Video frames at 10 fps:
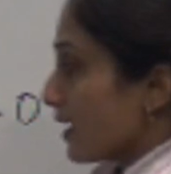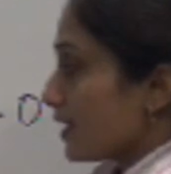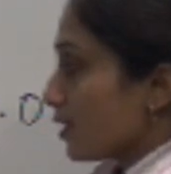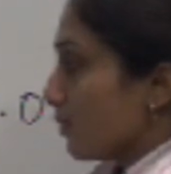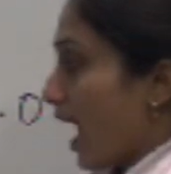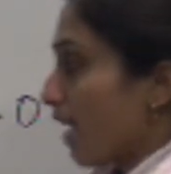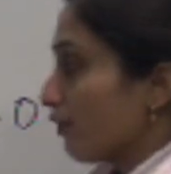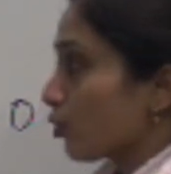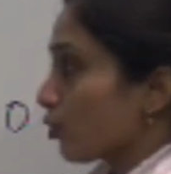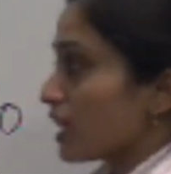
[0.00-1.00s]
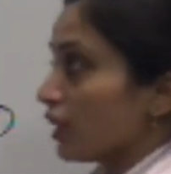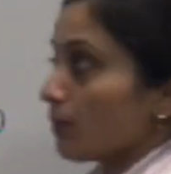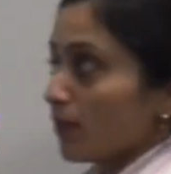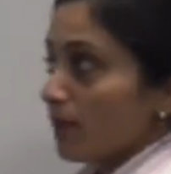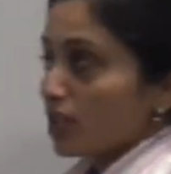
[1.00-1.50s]
will have QC to be
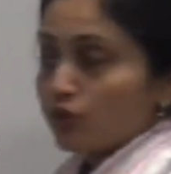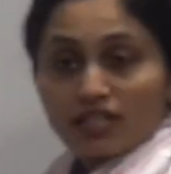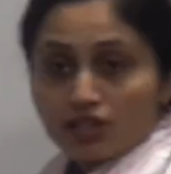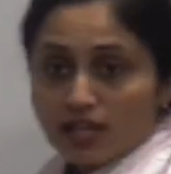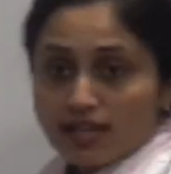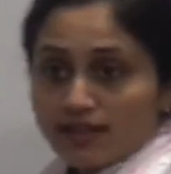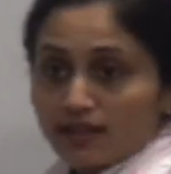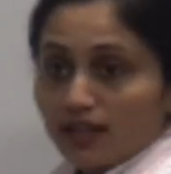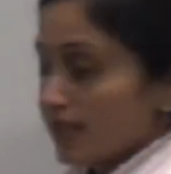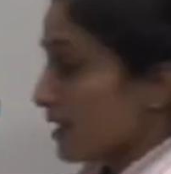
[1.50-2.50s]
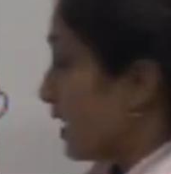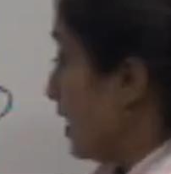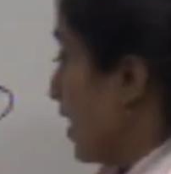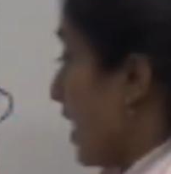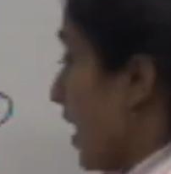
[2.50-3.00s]
much less than KC,
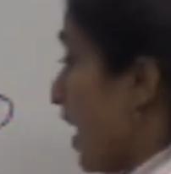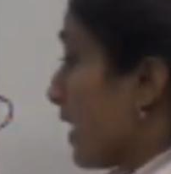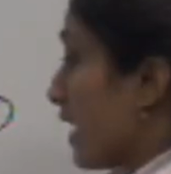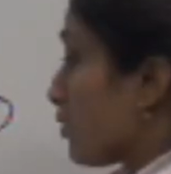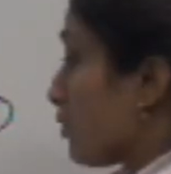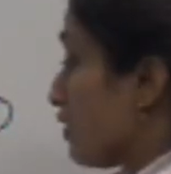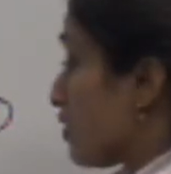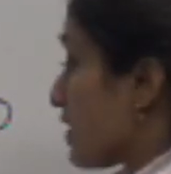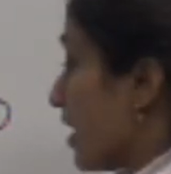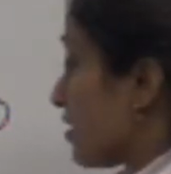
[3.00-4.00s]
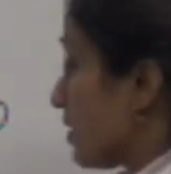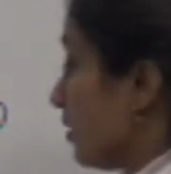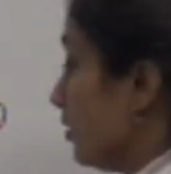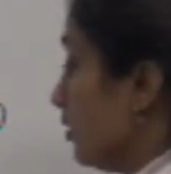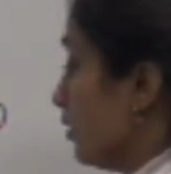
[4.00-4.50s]
and that will result in a
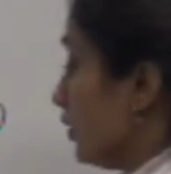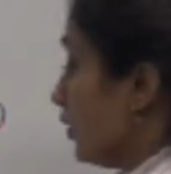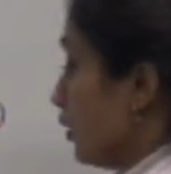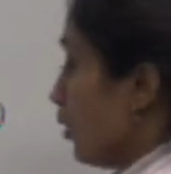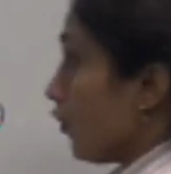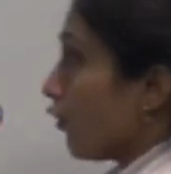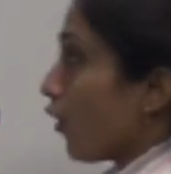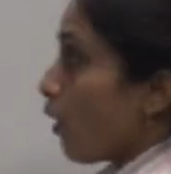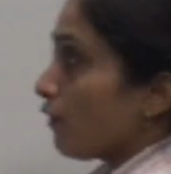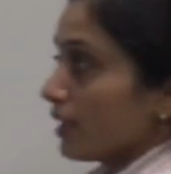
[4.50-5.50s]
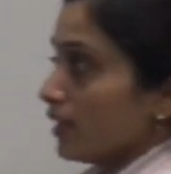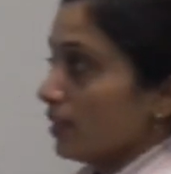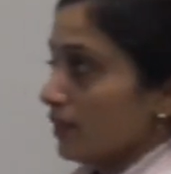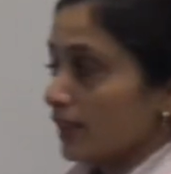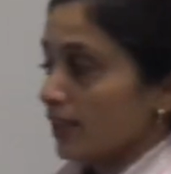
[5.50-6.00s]
forward
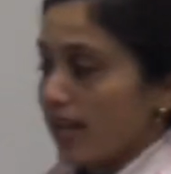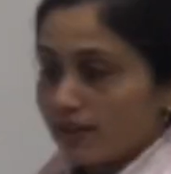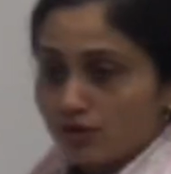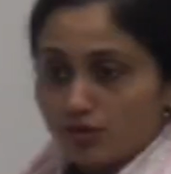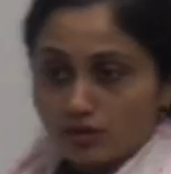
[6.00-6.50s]
reaction.